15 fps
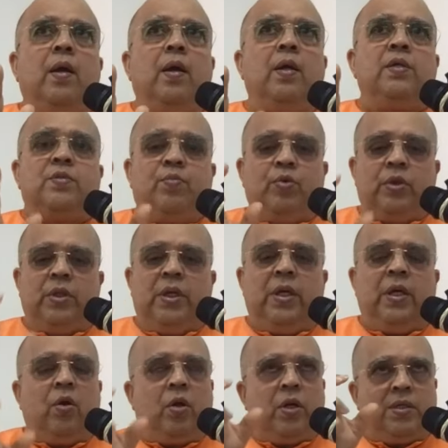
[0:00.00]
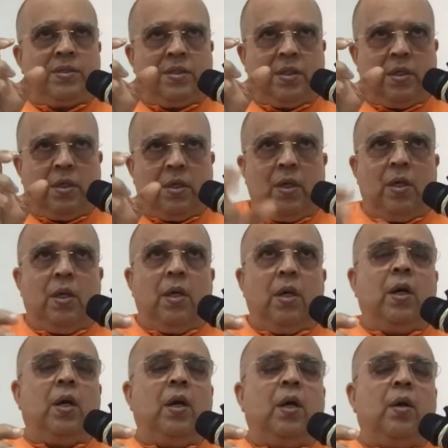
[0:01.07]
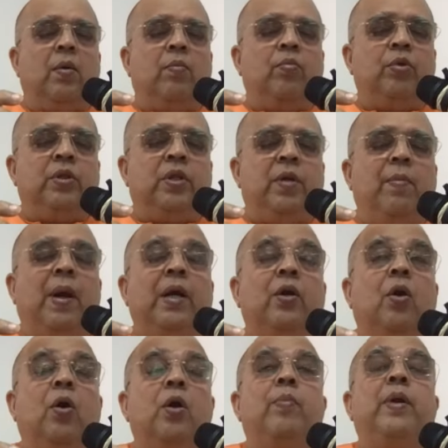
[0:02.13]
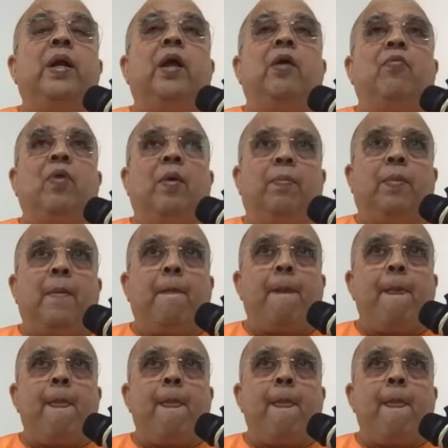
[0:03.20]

His buddhi or his buddhi might not be developed.